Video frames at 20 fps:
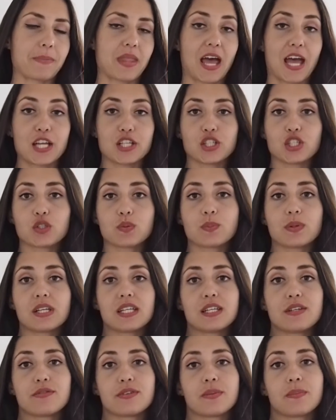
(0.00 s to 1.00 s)
I just
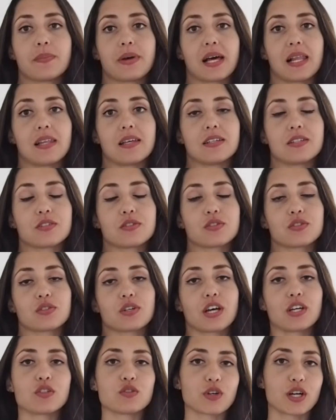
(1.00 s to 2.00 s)
believe in balance.
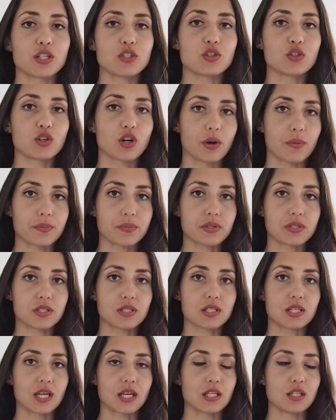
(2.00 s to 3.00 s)
I try to
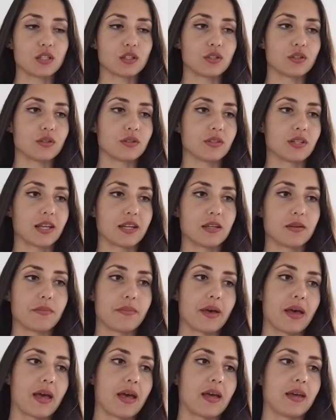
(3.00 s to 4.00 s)
compensate the good and the
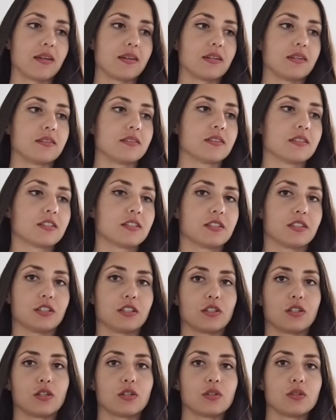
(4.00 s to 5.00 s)
bad, and,
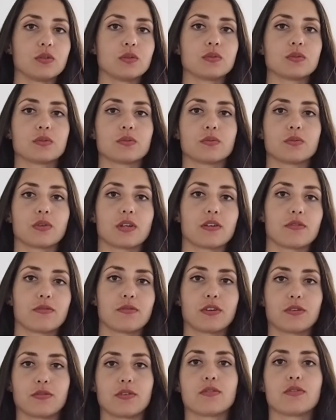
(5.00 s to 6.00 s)
you know,
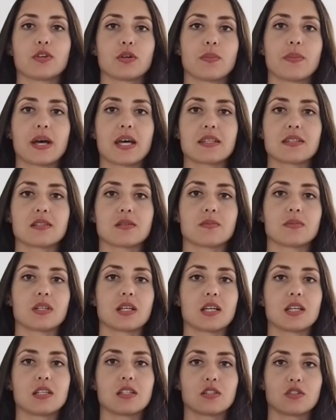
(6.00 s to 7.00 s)
if you feel bad some
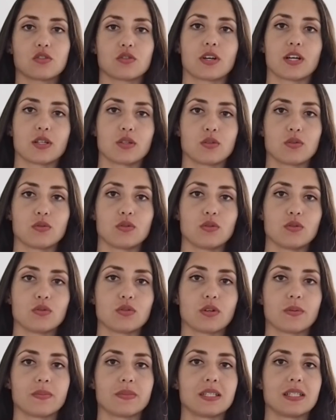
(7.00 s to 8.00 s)
days, I try to do
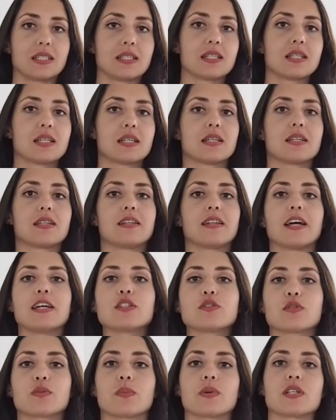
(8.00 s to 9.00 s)
something
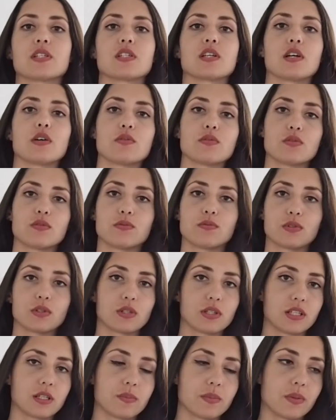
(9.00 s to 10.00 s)
nice for myself to feel a
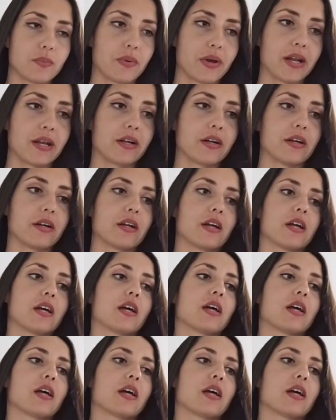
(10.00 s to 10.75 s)
little bit better.